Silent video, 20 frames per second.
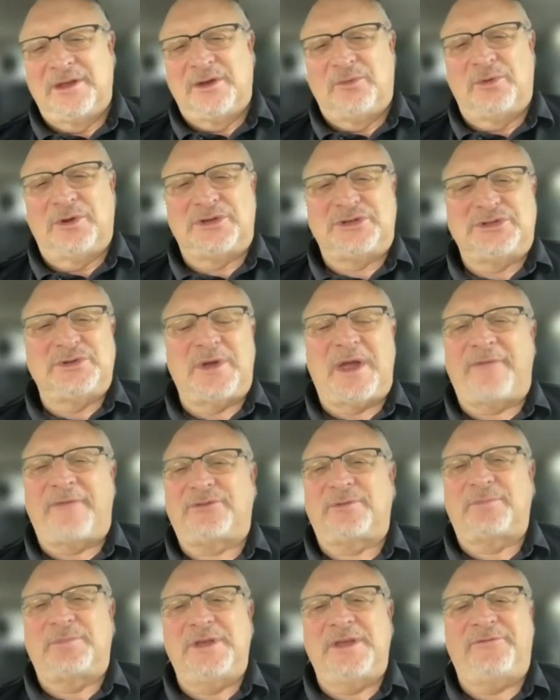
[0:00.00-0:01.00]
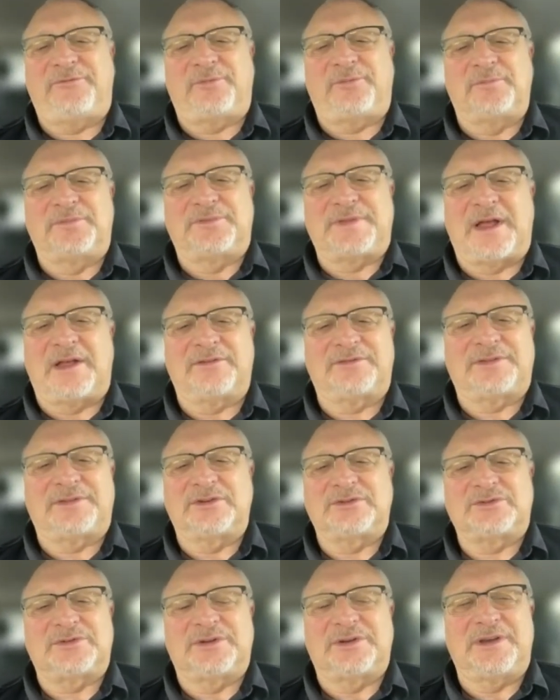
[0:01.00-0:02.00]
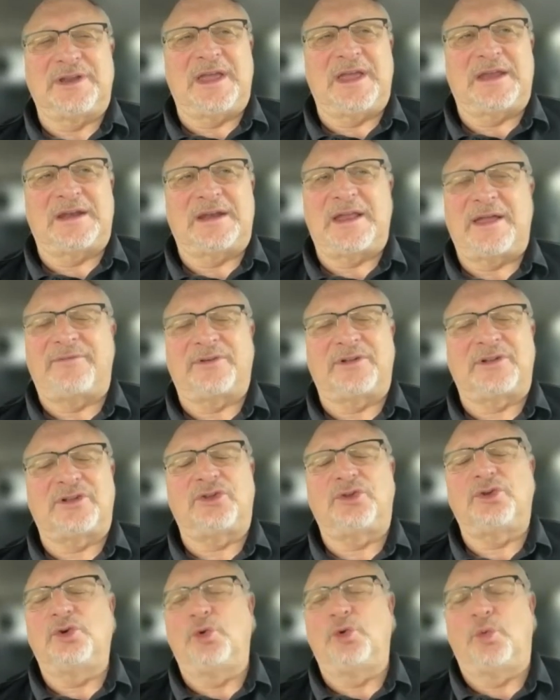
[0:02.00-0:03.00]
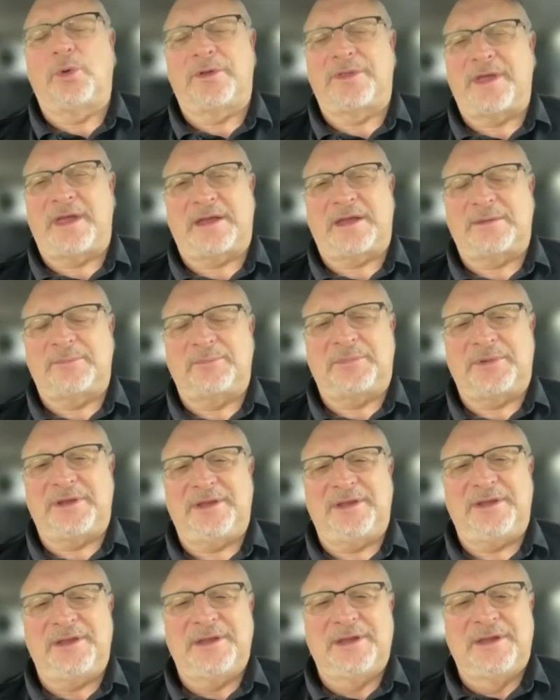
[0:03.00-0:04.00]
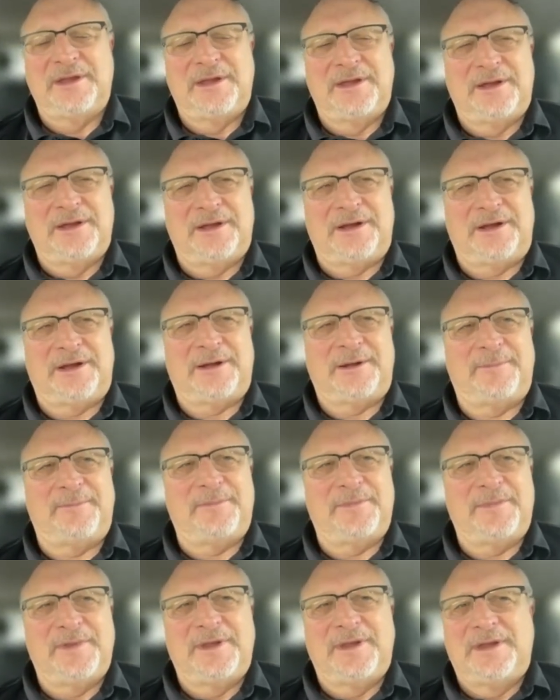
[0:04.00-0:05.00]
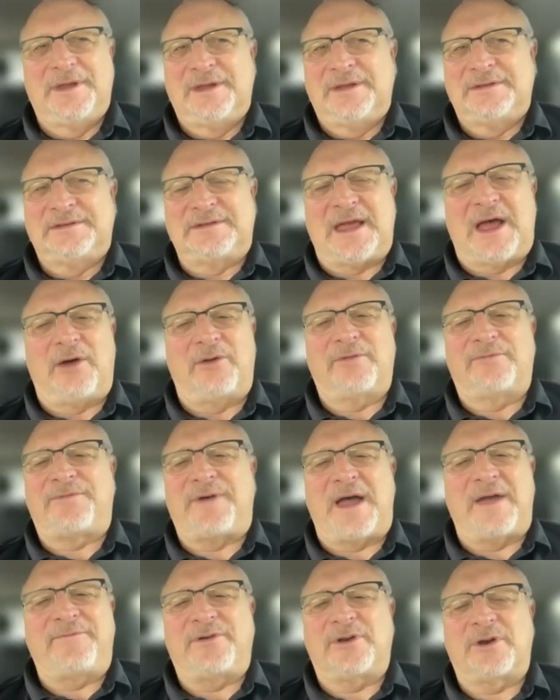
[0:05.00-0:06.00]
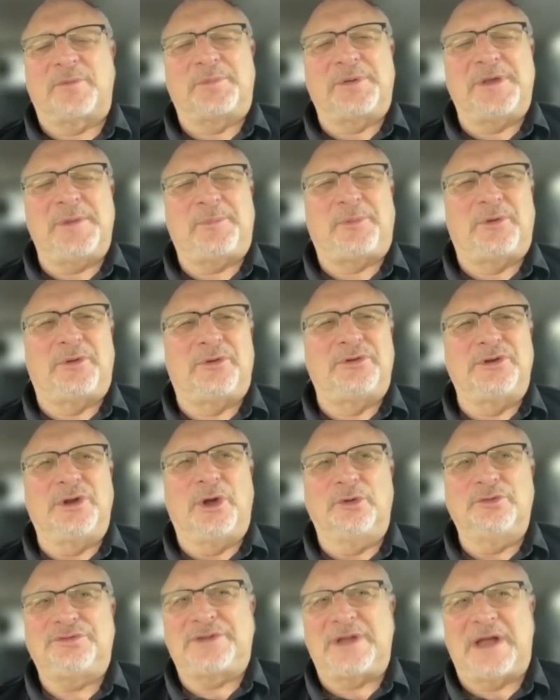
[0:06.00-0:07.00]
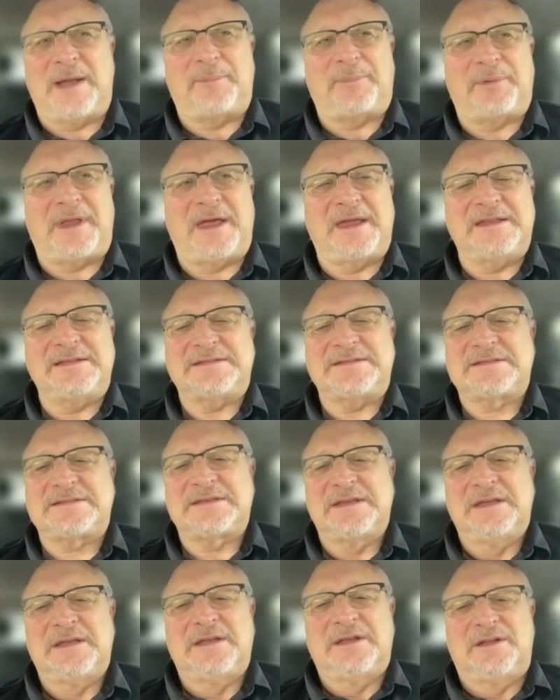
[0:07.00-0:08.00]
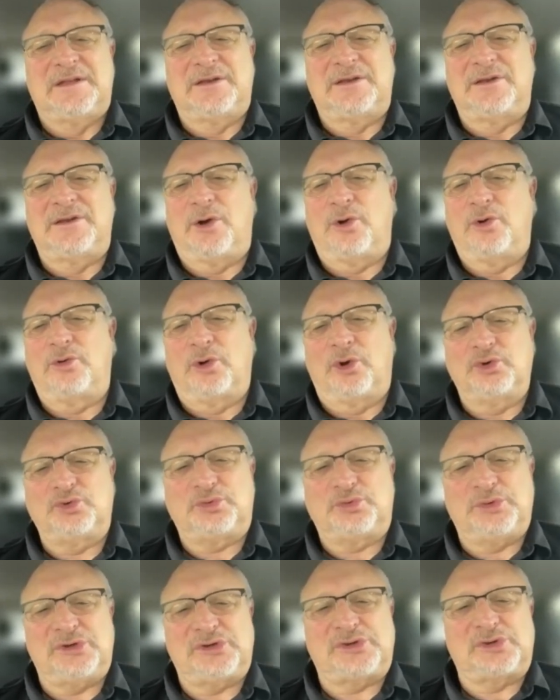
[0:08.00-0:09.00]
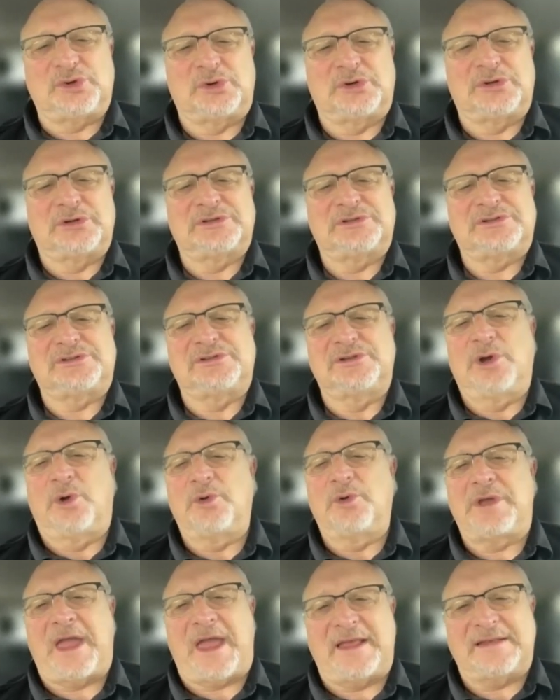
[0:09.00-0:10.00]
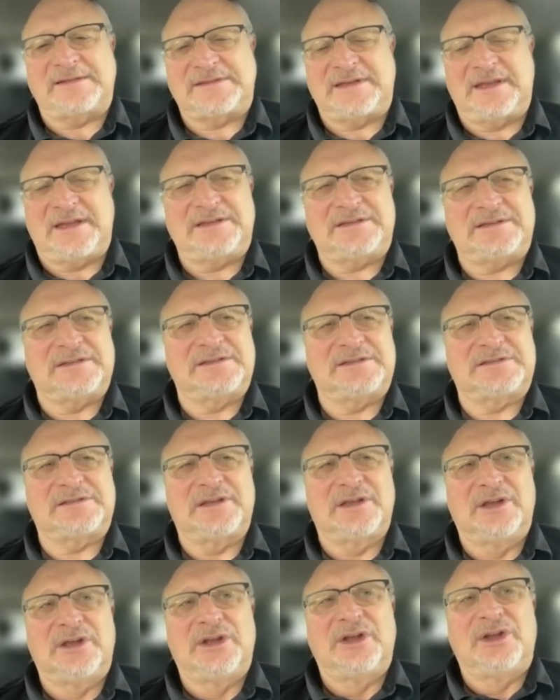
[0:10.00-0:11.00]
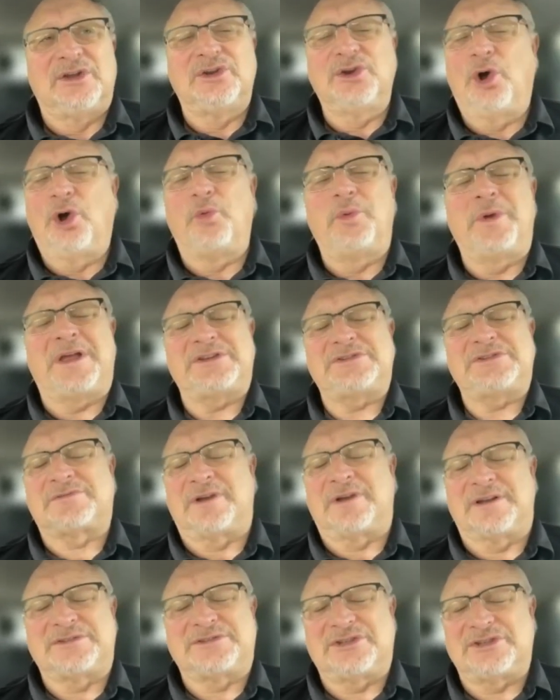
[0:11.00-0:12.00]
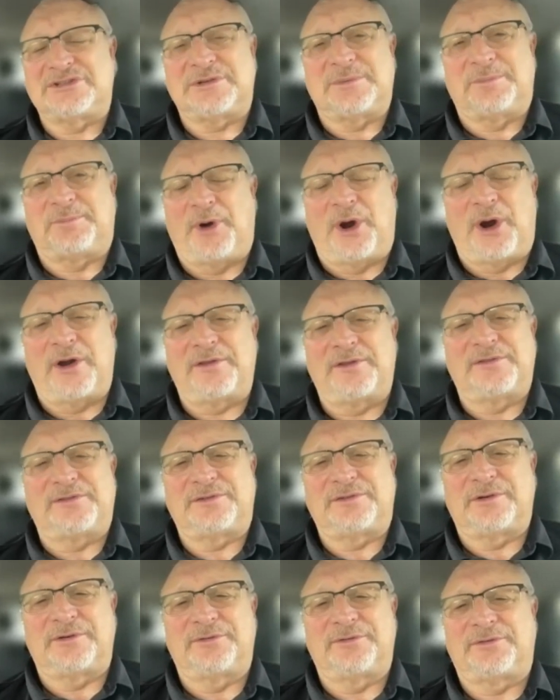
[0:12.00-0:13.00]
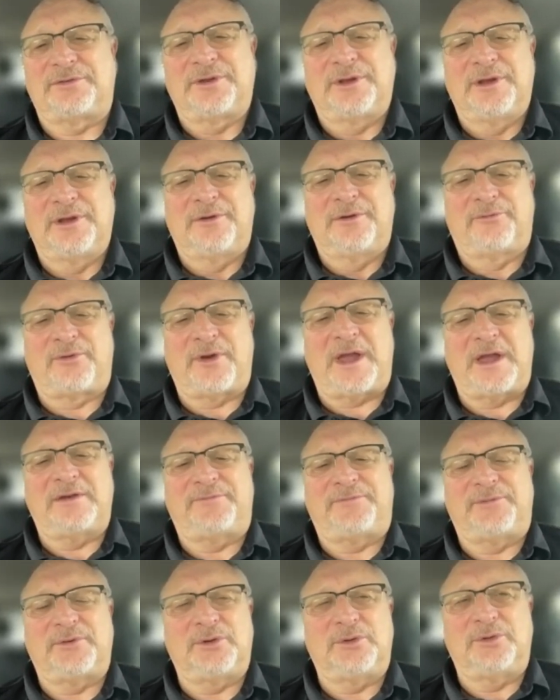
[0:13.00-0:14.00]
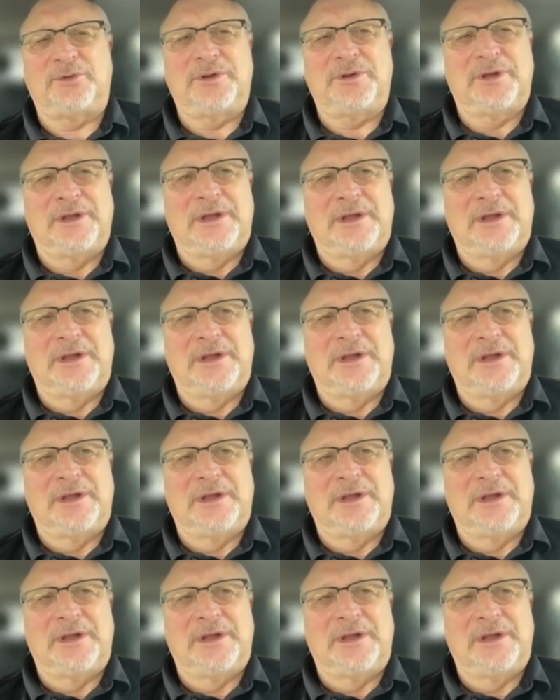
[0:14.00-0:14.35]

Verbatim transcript: which you have to be from South Central Indiana to have a clue where that can be. Um, town of 500 people, no stoplights, no grocery stores, no gas stations, no restaurants, just a bar that serves fried food.